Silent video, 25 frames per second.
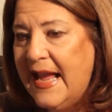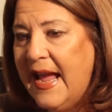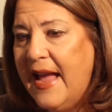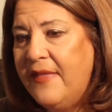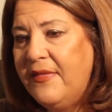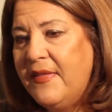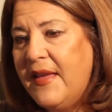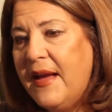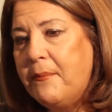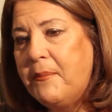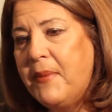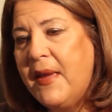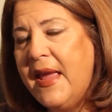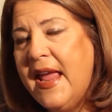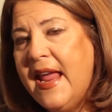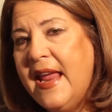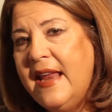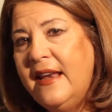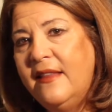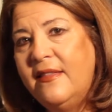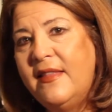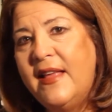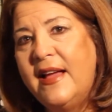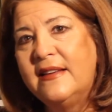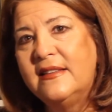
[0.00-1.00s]
And that
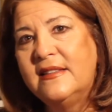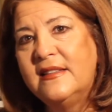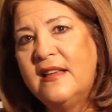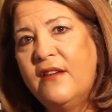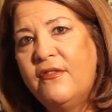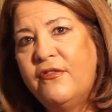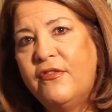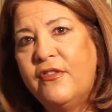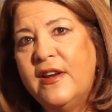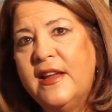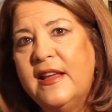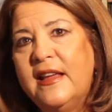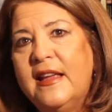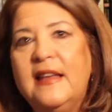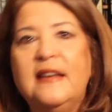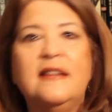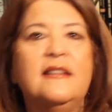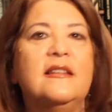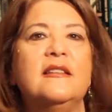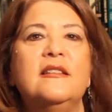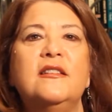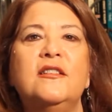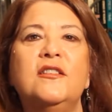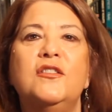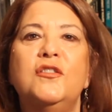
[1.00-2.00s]
pain and that suffering can
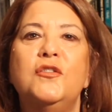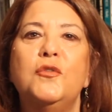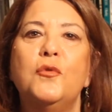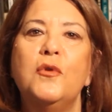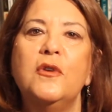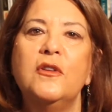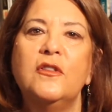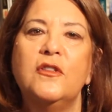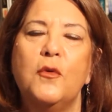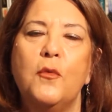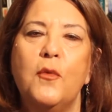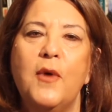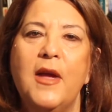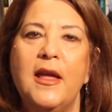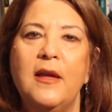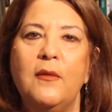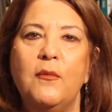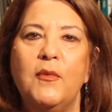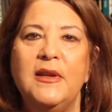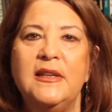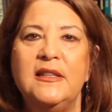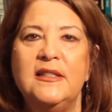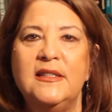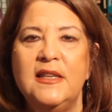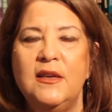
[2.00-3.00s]
distort the way
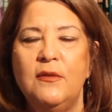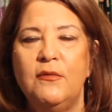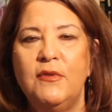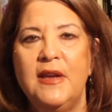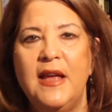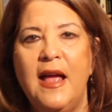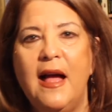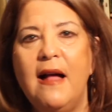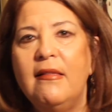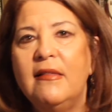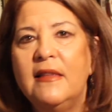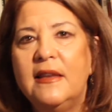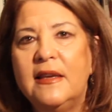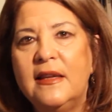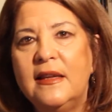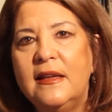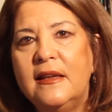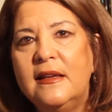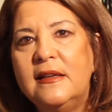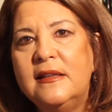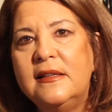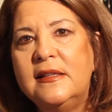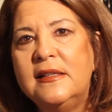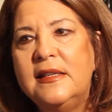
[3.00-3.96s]
we see reality.